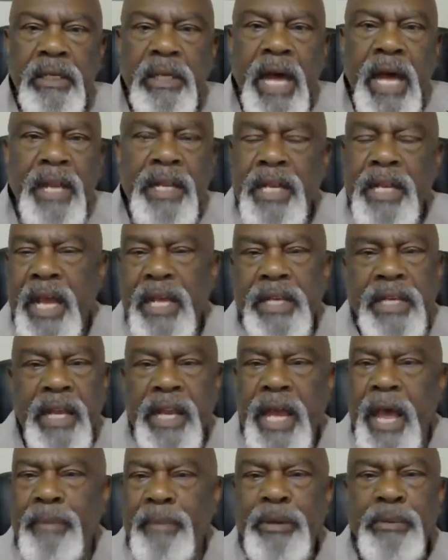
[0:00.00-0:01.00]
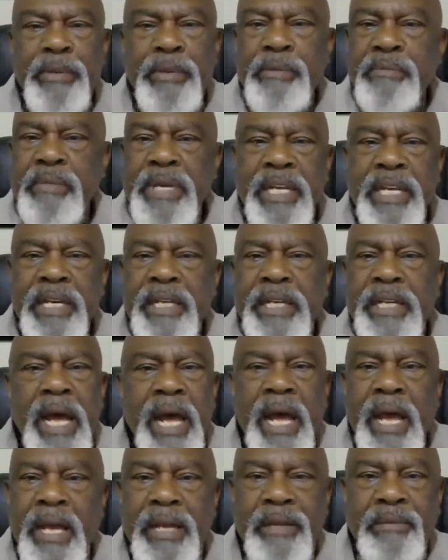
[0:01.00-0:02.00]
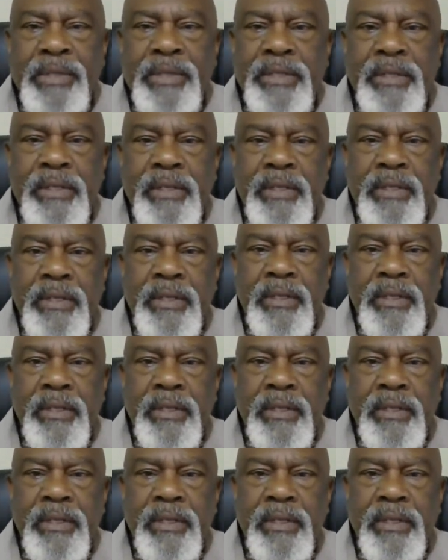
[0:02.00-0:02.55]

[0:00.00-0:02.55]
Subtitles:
I didn't have that happen to me many times.